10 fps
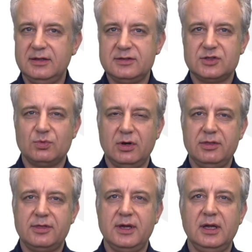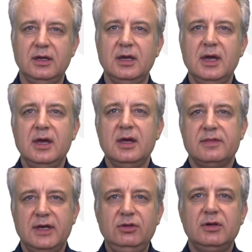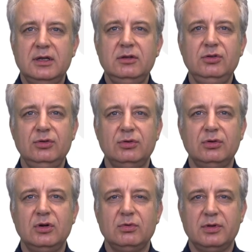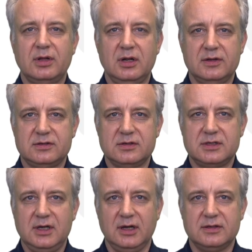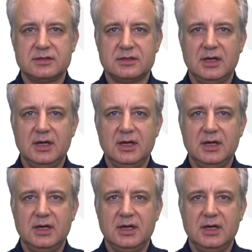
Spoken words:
This is one thing that you can do with cluster states.